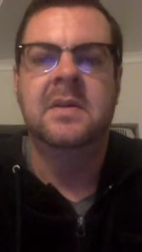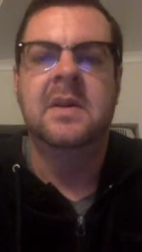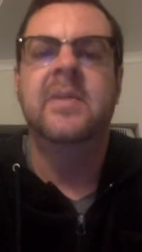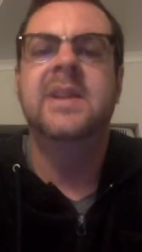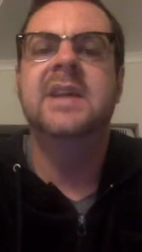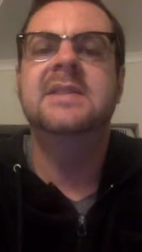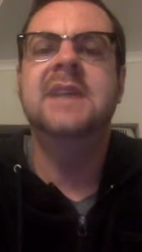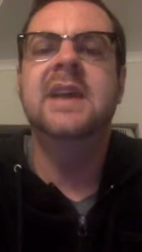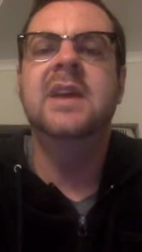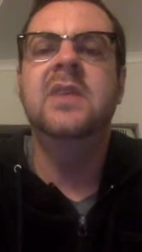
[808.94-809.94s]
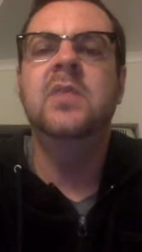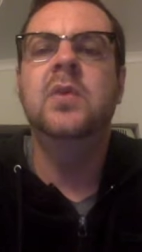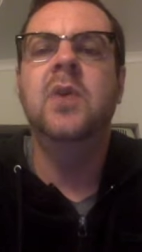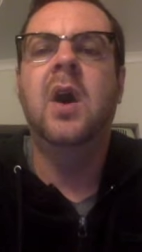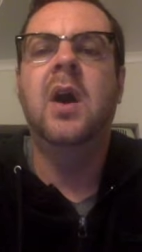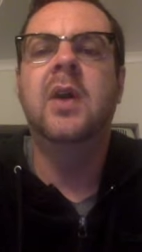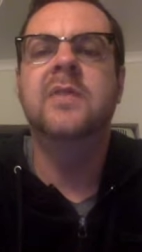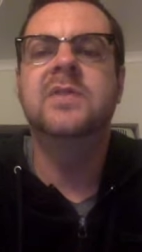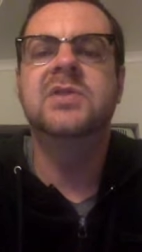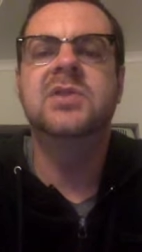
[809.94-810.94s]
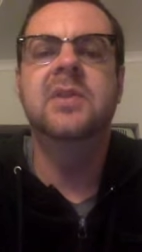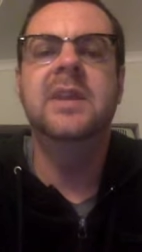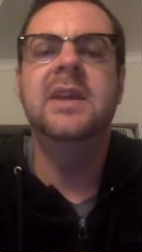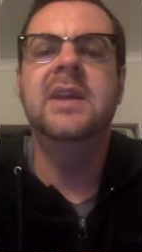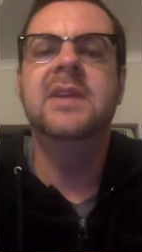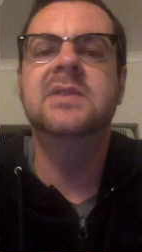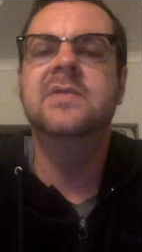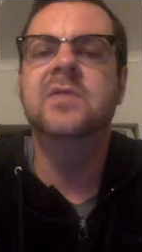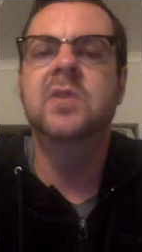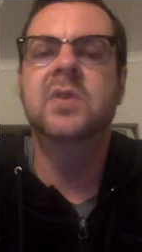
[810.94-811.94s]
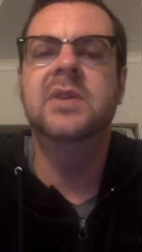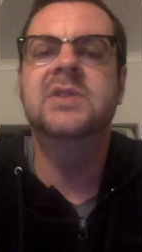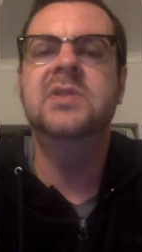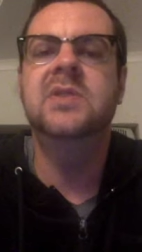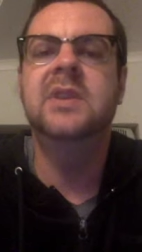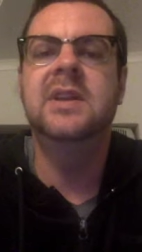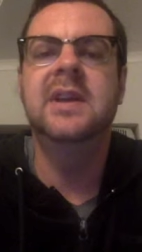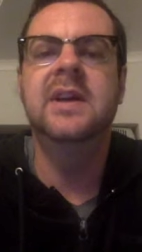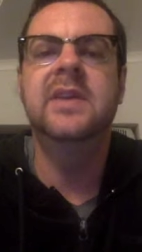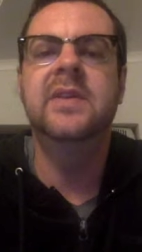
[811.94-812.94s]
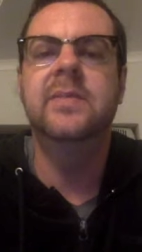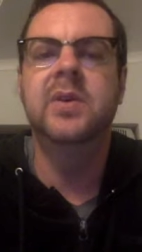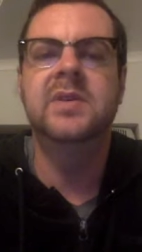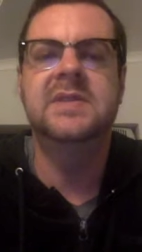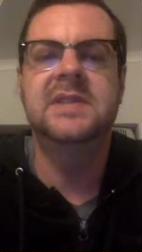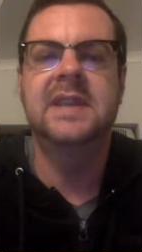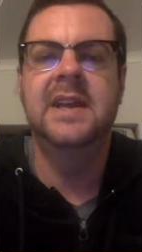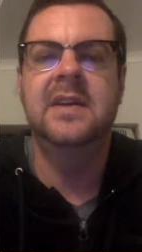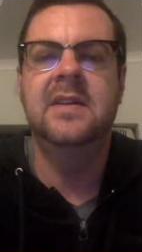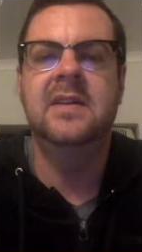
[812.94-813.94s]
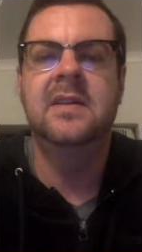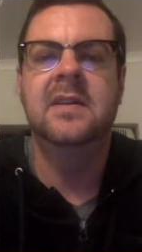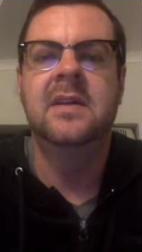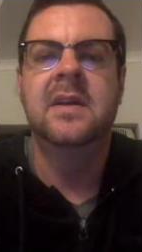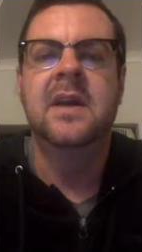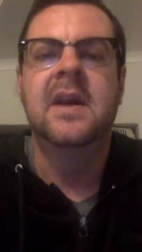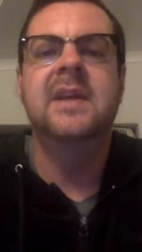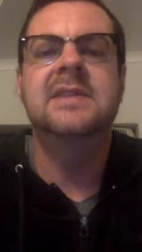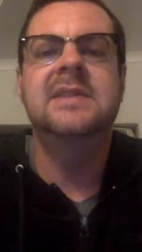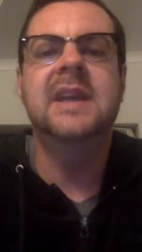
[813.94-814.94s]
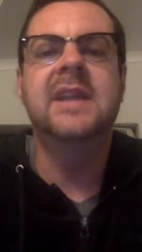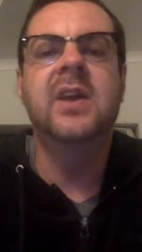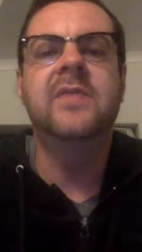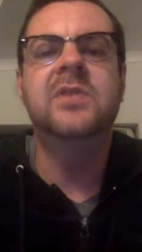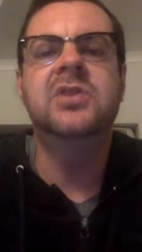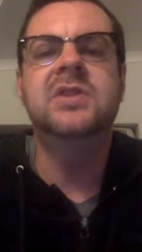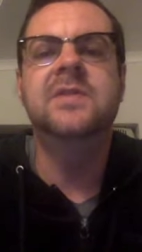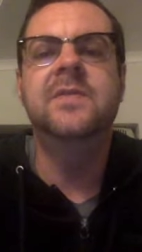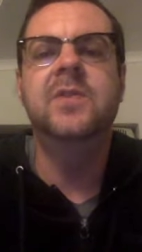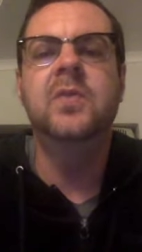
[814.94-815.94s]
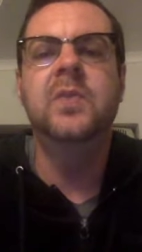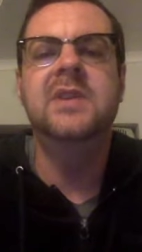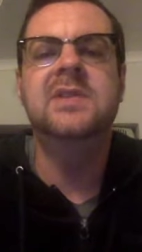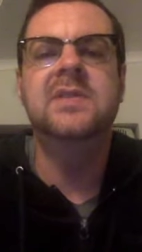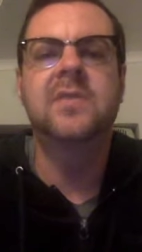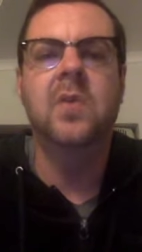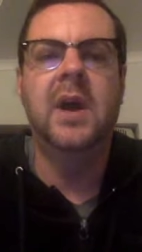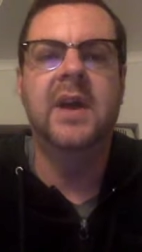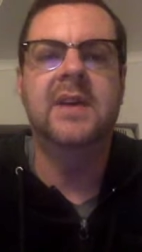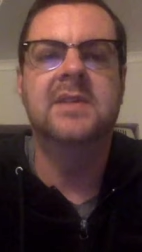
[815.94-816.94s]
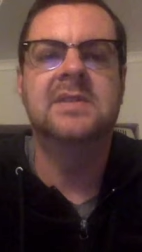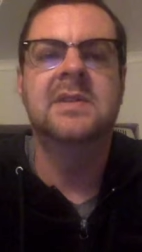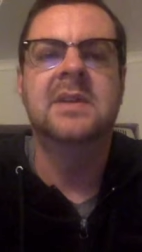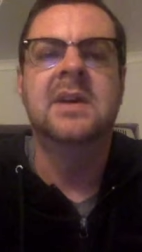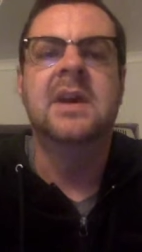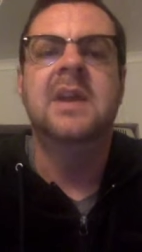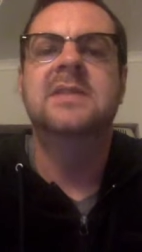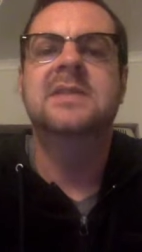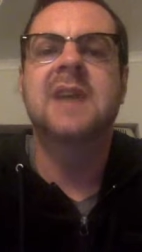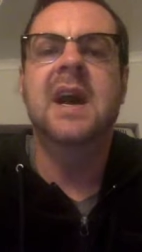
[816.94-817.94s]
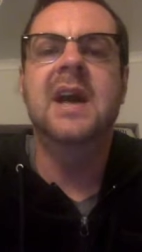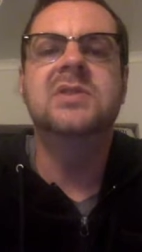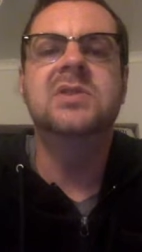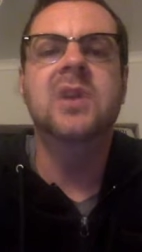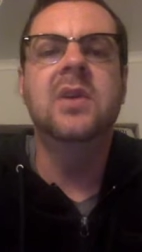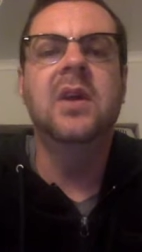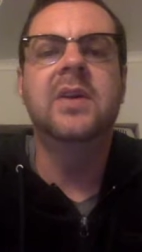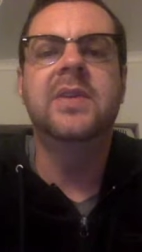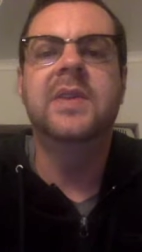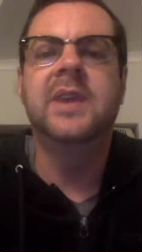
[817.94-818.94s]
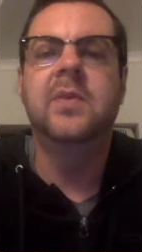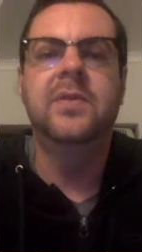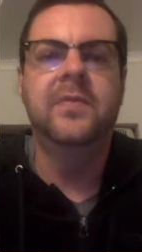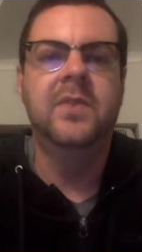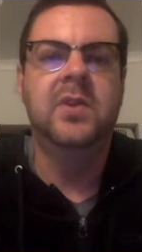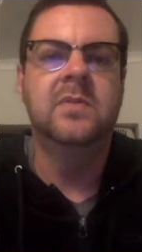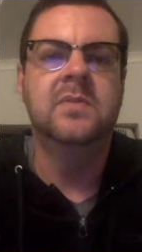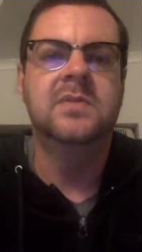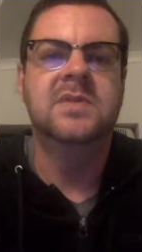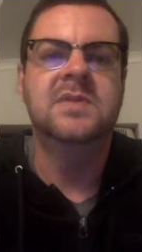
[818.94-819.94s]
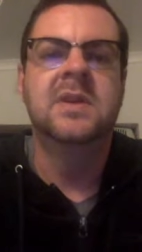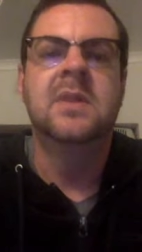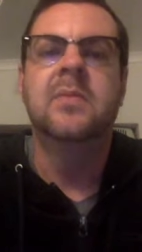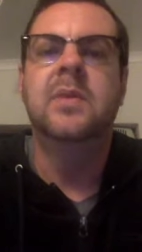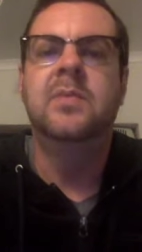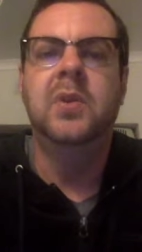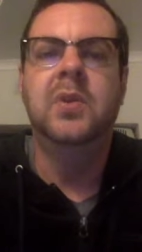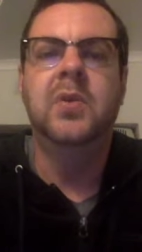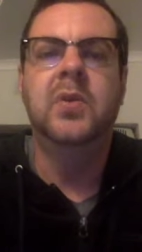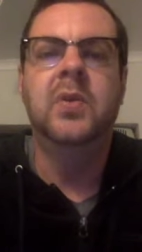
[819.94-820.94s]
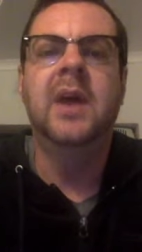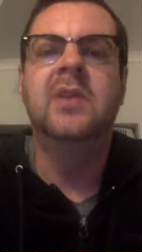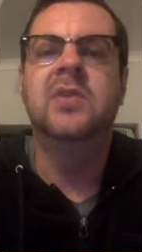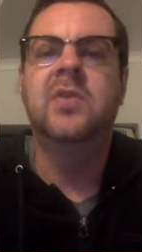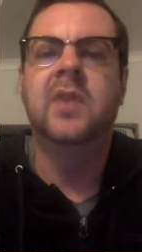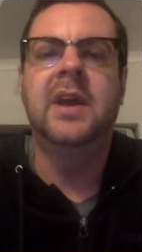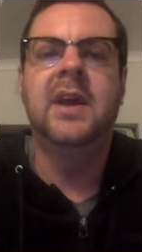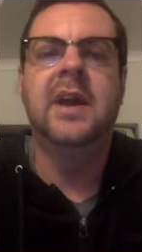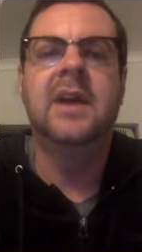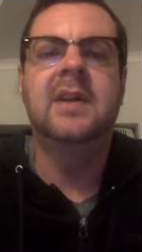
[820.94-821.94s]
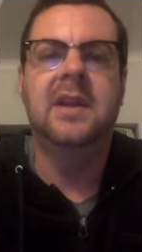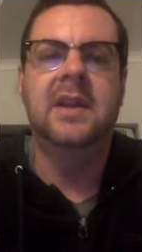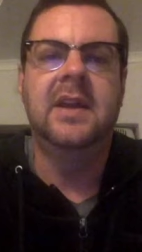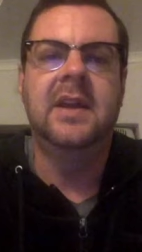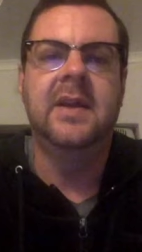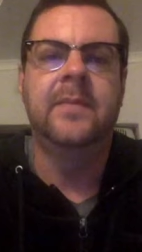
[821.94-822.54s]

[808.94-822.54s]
But they say in Wuhan, after so many years of noise, you can hear the birds again. They say that after just a few weeks of quiet, the sky is no longer thick with fumes, but blue and grey and clear.